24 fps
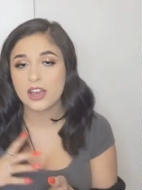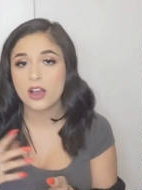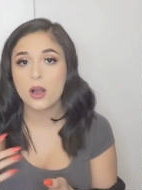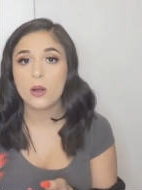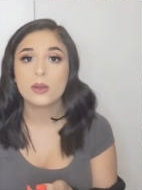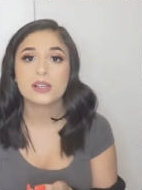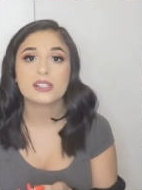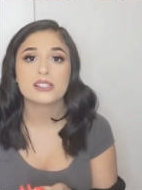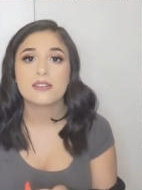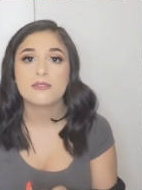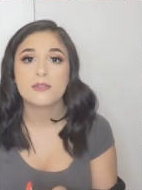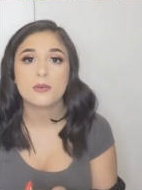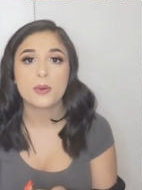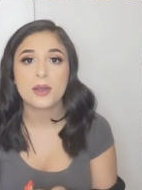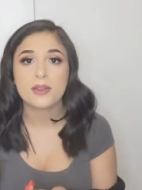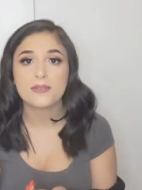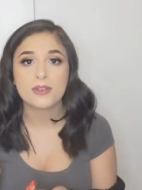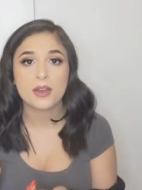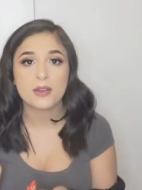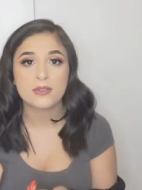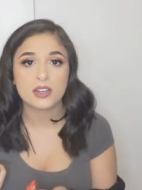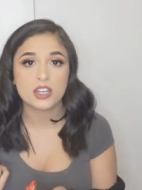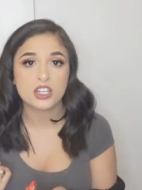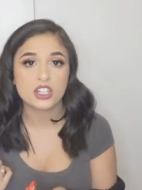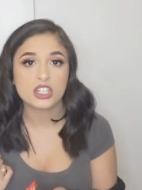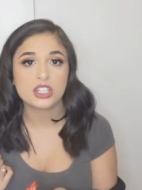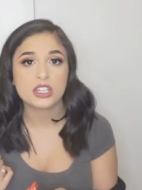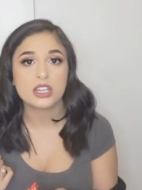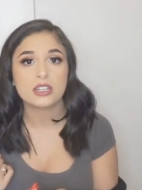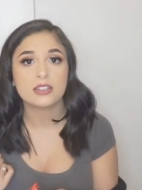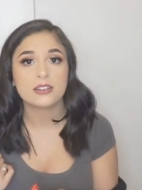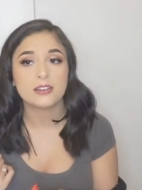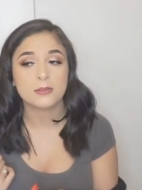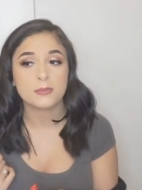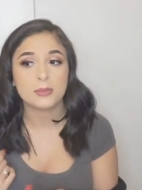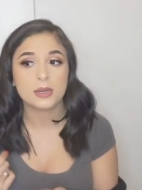I always have a white foundation
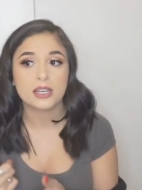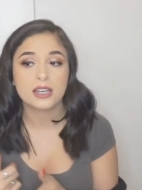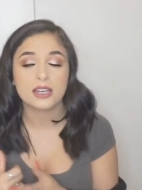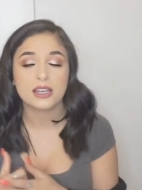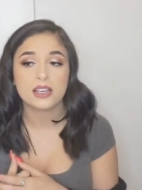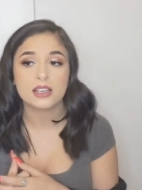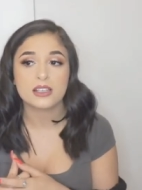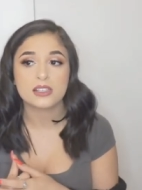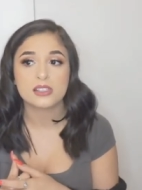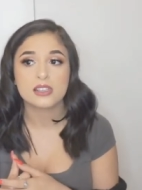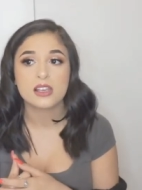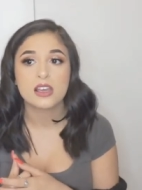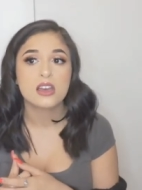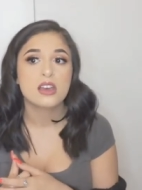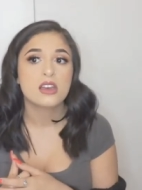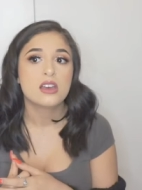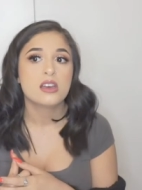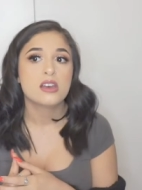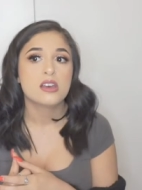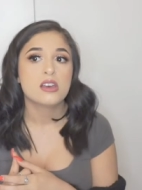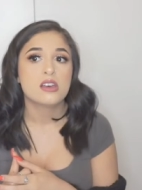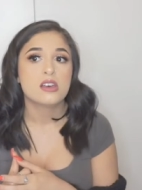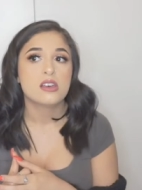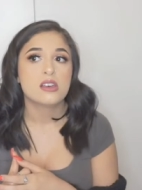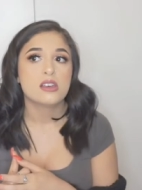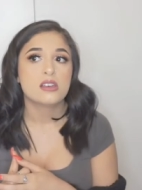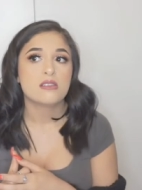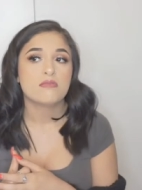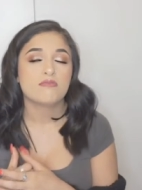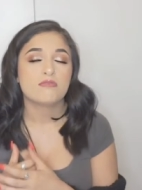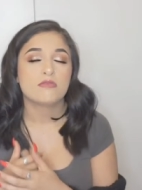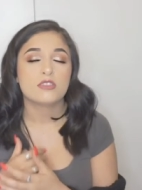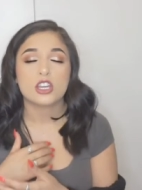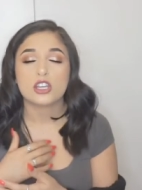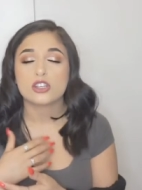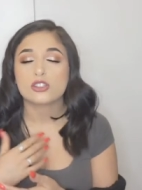in here because
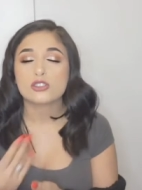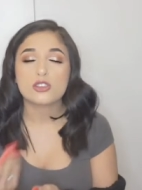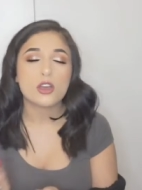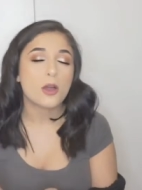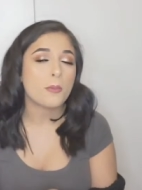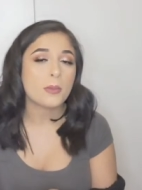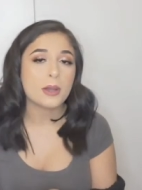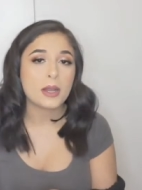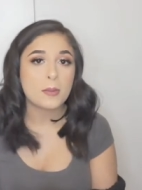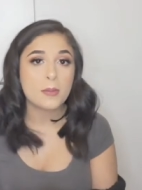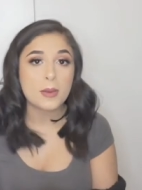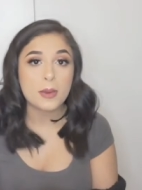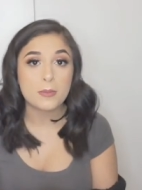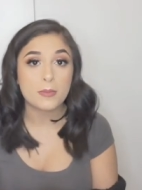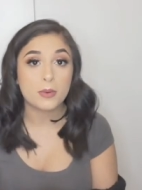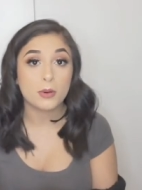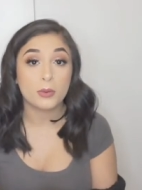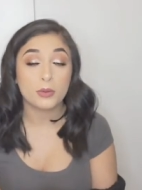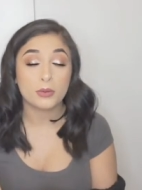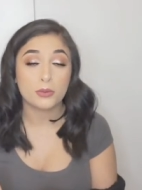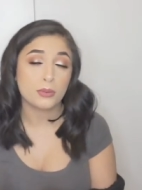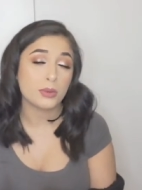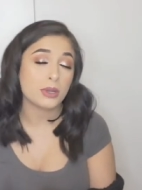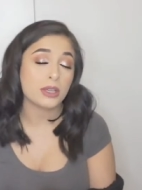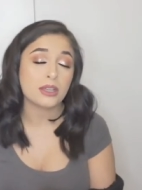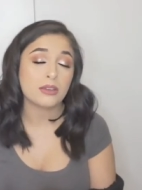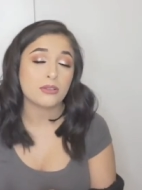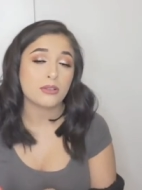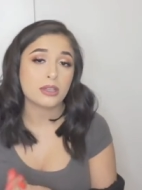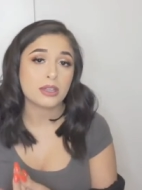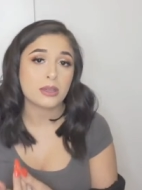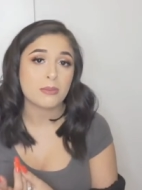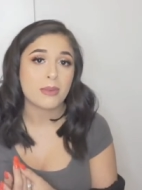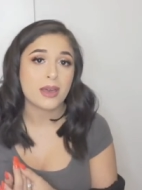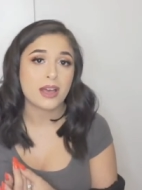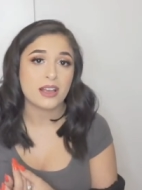there's so many people with really,
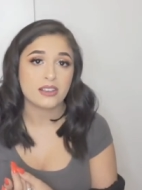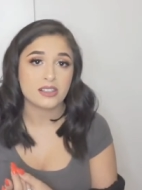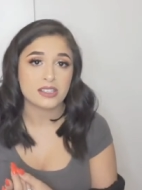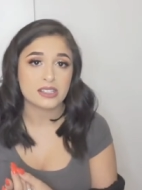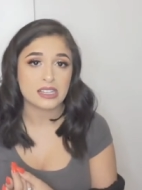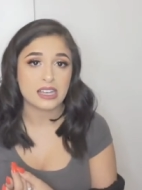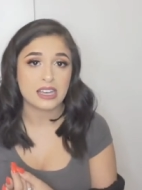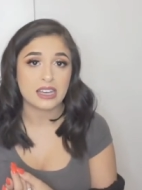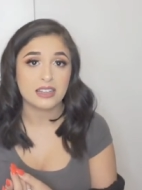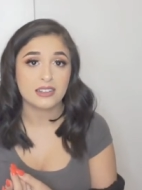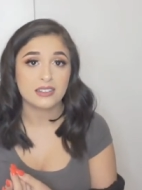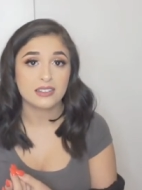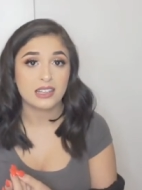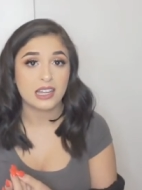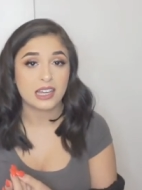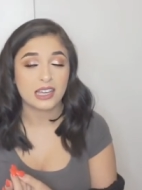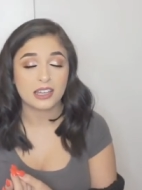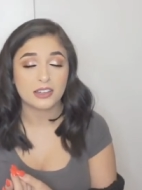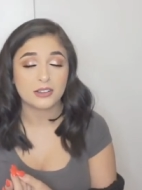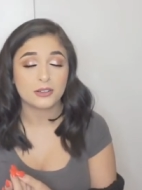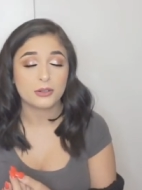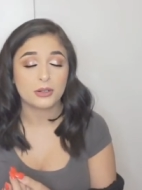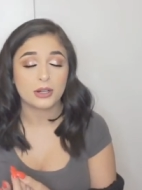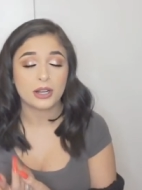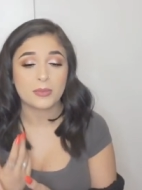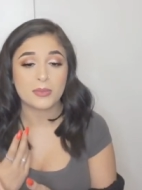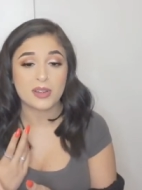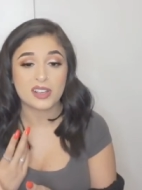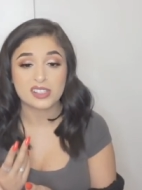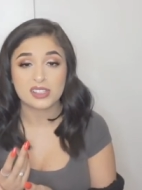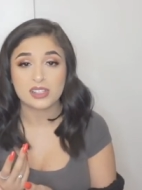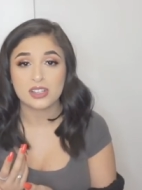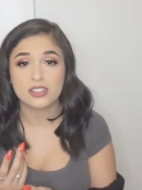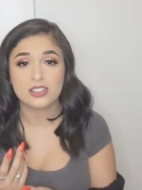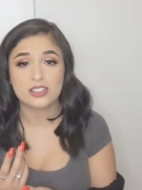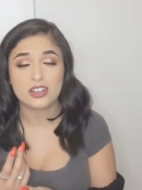really pale skin, like including my
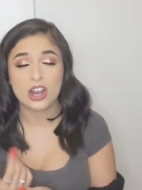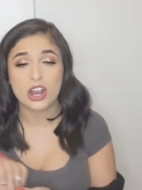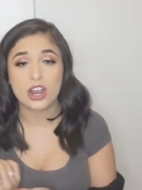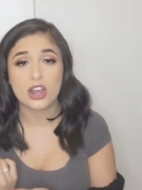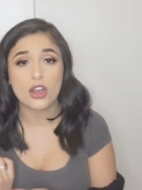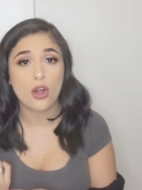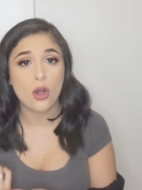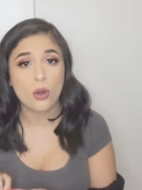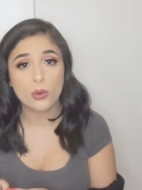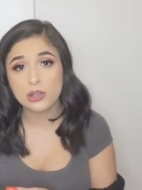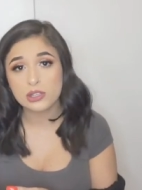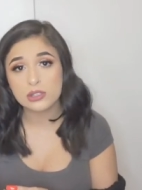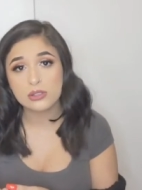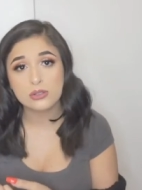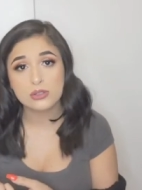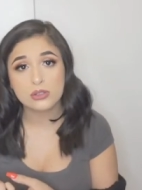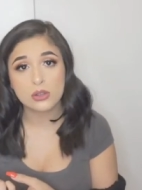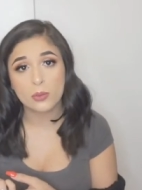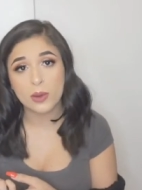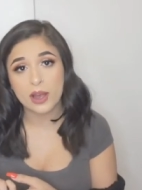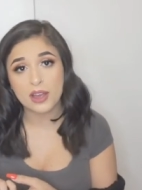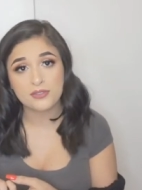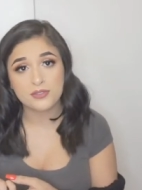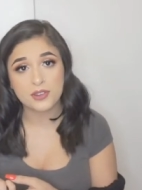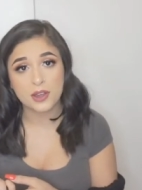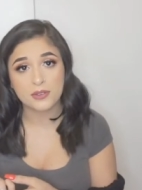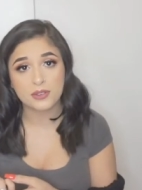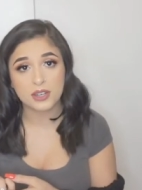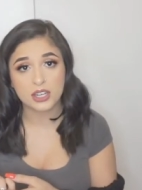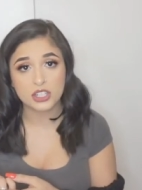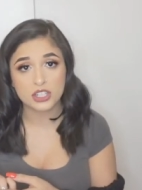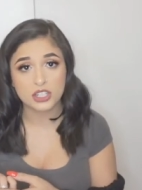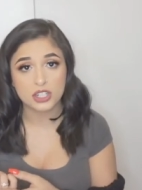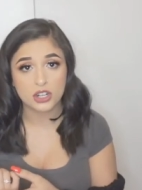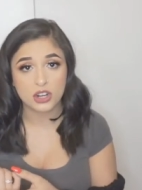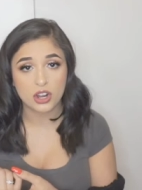sister. I always use the white
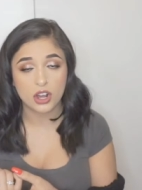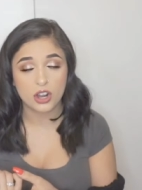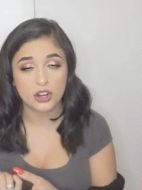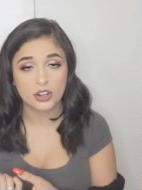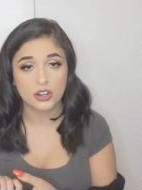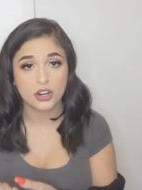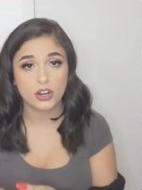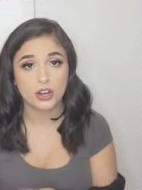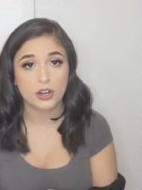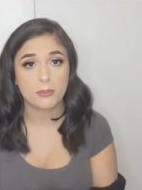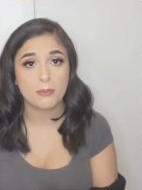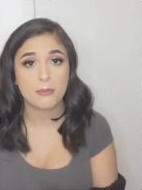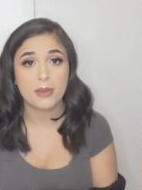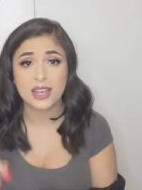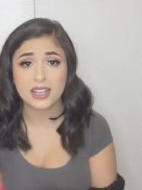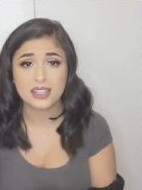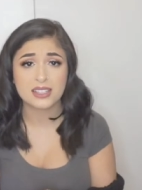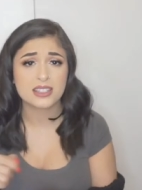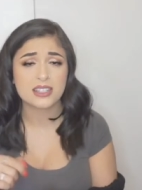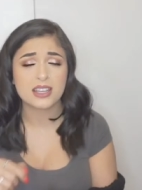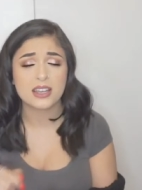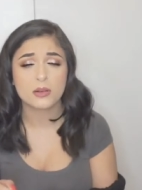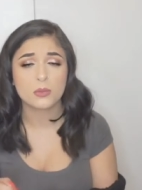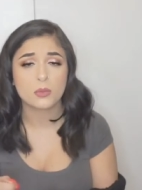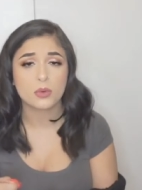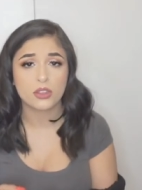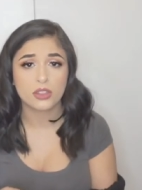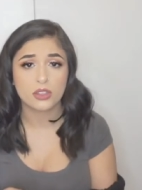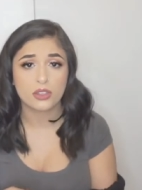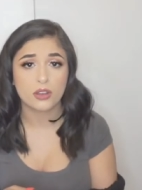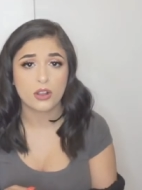foundation on her mixed in with